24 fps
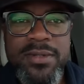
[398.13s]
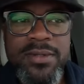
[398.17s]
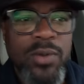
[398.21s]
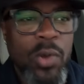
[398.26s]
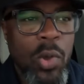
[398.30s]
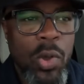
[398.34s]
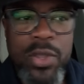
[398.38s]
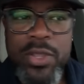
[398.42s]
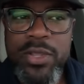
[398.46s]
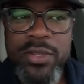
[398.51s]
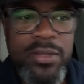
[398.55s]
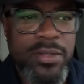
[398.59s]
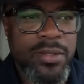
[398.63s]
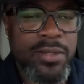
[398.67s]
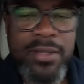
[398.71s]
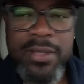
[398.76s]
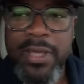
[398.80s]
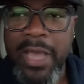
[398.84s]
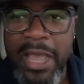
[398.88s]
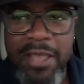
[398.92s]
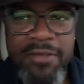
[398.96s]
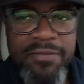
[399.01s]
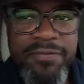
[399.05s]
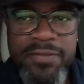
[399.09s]
Well,
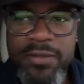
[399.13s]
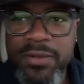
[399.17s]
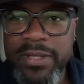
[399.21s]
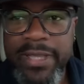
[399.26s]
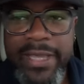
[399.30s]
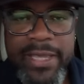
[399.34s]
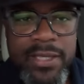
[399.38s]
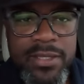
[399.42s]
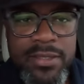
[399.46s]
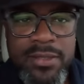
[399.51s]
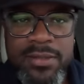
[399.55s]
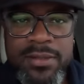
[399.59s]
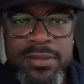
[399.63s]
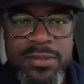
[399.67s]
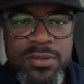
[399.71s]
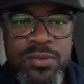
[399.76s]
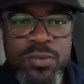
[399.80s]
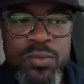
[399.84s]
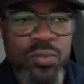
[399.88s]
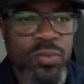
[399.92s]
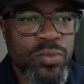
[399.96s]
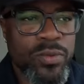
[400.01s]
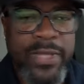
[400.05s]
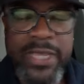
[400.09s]
I feel like
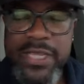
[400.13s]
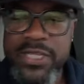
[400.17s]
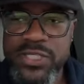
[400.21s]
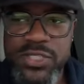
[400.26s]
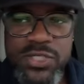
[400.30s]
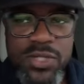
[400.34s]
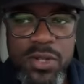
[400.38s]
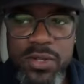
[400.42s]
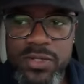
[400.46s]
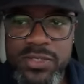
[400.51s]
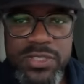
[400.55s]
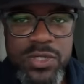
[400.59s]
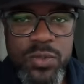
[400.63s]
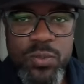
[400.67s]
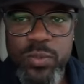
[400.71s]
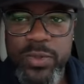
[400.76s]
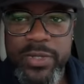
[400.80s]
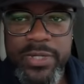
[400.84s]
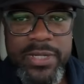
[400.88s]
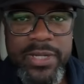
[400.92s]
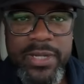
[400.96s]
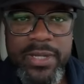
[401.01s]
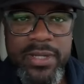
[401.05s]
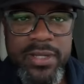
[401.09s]
they saw
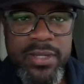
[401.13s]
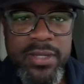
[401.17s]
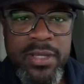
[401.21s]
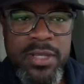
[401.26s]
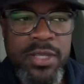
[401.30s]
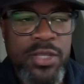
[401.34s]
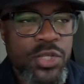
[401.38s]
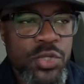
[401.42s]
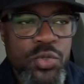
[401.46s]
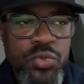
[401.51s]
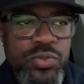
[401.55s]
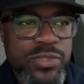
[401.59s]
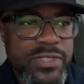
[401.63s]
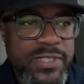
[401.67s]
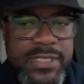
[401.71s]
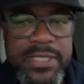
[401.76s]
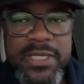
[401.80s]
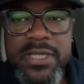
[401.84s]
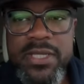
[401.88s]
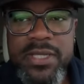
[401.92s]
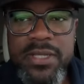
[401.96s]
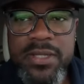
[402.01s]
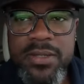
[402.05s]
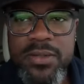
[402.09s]
someone. You
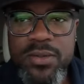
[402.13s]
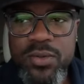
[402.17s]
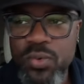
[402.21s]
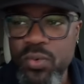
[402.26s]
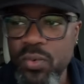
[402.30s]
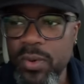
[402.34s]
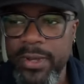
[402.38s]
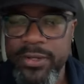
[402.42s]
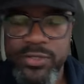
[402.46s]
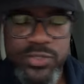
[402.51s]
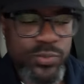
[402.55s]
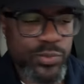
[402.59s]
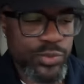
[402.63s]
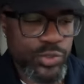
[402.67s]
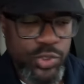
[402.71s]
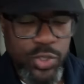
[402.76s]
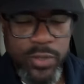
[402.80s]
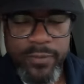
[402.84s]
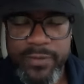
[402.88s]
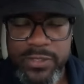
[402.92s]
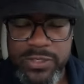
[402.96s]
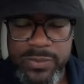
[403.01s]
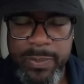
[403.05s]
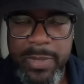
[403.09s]
see who else
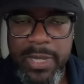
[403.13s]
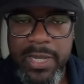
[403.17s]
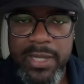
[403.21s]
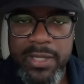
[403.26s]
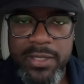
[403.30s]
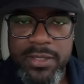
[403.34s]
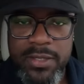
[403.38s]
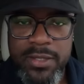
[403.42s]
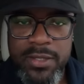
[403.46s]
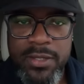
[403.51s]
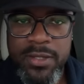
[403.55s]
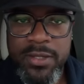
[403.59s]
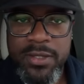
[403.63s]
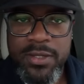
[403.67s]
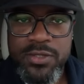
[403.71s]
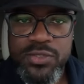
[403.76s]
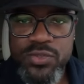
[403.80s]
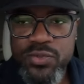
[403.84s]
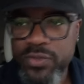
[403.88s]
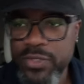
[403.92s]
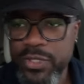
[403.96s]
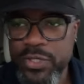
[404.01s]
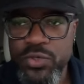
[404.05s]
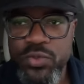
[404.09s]
reserved a spot,
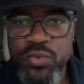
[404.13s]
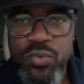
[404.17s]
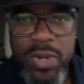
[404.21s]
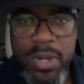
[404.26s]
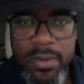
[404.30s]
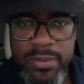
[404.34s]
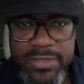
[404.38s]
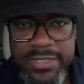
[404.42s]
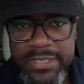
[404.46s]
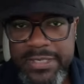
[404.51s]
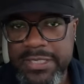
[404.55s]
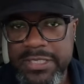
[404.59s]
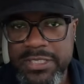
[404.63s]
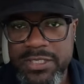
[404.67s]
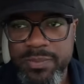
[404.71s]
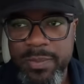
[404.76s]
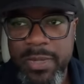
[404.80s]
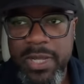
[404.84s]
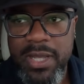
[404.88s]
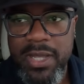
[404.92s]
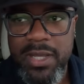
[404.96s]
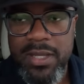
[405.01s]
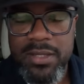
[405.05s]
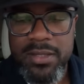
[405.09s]
so they knew I was in this
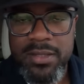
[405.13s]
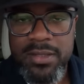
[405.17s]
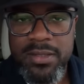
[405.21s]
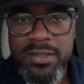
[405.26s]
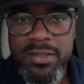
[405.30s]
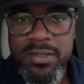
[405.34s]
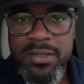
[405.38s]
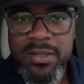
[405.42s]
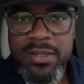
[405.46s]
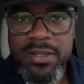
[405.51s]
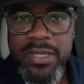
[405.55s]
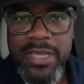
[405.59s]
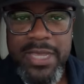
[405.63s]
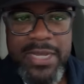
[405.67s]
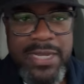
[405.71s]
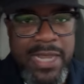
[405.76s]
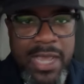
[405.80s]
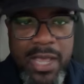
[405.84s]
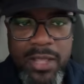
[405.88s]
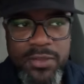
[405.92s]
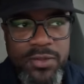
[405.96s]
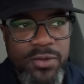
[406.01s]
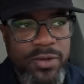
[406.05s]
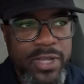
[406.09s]
spot. And
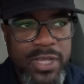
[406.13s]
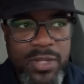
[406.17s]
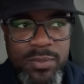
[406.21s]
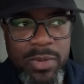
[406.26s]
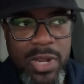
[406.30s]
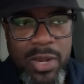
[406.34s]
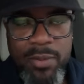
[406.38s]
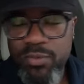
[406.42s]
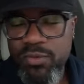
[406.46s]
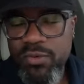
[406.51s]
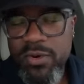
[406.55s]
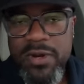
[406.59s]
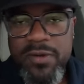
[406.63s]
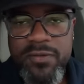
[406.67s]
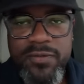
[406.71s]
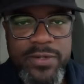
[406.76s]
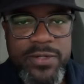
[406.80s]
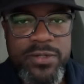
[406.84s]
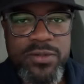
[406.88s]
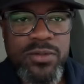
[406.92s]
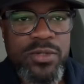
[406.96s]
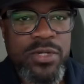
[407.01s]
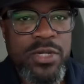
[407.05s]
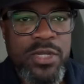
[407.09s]
now they're in my
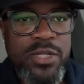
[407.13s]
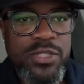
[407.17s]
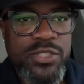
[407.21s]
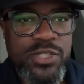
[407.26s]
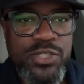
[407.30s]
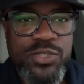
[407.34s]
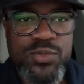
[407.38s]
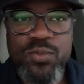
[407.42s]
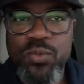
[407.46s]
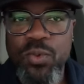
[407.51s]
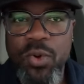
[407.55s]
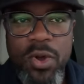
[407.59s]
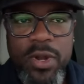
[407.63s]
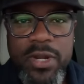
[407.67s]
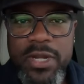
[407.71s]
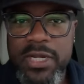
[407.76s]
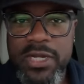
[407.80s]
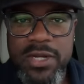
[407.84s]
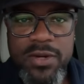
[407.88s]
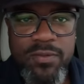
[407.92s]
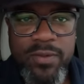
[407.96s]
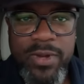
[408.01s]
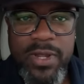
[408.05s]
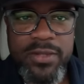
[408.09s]
peripheral just
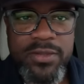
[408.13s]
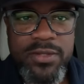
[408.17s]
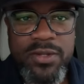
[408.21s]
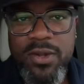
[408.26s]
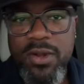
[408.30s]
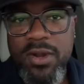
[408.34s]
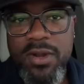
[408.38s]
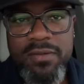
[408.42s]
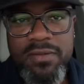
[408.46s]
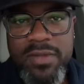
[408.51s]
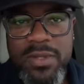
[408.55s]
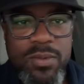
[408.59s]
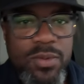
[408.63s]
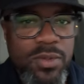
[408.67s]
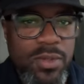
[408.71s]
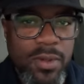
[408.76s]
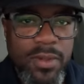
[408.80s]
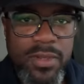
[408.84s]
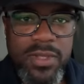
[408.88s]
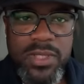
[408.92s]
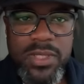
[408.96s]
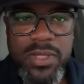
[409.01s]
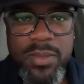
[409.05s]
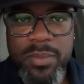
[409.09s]
walking around their RV with
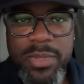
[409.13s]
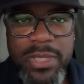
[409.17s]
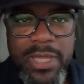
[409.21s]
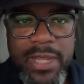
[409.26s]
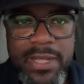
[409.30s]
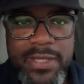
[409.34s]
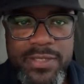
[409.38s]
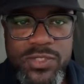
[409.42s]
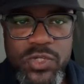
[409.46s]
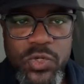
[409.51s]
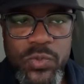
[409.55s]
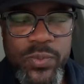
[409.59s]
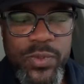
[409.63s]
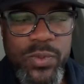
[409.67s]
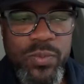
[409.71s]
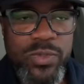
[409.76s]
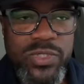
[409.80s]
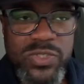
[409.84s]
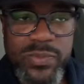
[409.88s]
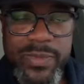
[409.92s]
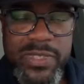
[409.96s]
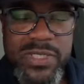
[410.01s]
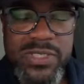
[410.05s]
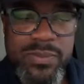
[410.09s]
all of the blinds open,
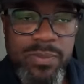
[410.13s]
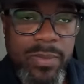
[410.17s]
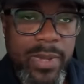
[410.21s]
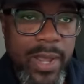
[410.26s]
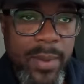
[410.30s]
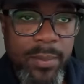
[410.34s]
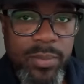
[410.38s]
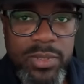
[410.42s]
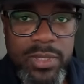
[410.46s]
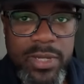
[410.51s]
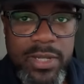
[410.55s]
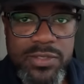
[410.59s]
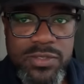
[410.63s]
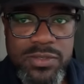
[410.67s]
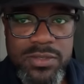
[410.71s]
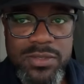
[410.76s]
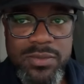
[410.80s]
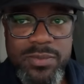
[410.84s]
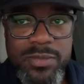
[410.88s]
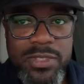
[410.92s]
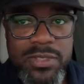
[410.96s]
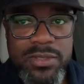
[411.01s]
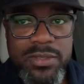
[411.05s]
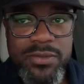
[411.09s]
which means my blinds are going
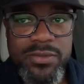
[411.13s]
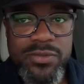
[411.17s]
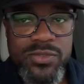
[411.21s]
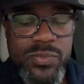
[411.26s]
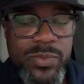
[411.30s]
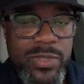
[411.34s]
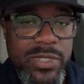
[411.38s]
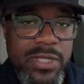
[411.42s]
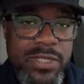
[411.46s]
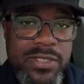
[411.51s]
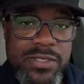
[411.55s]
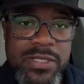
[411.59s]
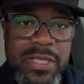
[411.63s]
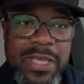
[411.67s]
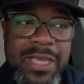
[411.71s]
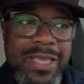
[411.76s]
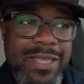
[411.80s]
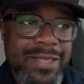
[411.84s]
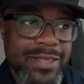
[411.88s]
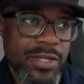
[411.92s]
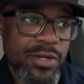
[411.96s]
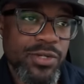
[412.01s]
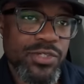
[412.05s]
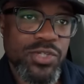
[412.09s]
to be closed because
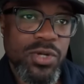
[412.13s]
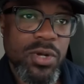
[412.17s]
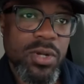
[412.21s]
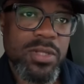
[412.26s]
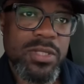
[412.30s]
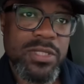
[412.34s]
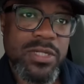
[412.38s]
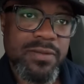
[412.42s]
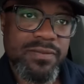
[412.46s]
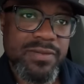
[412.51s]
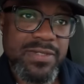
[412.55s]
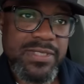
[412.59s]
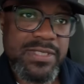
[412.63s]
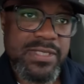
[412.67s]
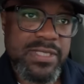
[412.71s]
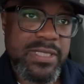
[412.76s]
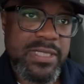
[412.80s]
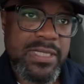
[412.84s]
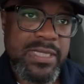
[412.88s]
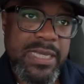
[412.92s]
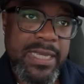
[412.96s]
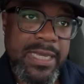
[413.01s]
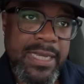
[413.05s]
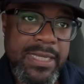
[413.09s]
they're tall enough to
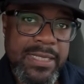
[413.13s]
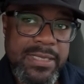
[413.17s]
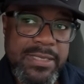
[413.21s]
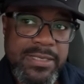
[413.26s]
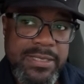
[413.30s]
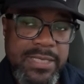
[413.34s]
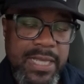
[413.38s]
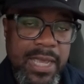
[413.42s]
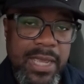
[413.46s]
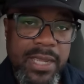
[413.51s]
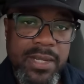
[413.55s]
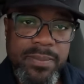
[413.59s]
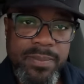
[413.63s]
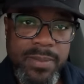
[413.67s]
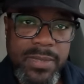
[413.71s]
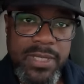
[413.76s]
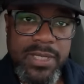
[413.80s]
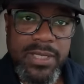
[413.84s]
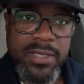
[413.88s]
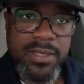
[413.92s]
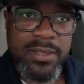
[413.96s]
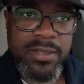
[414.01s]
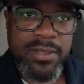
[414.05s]
see inside me.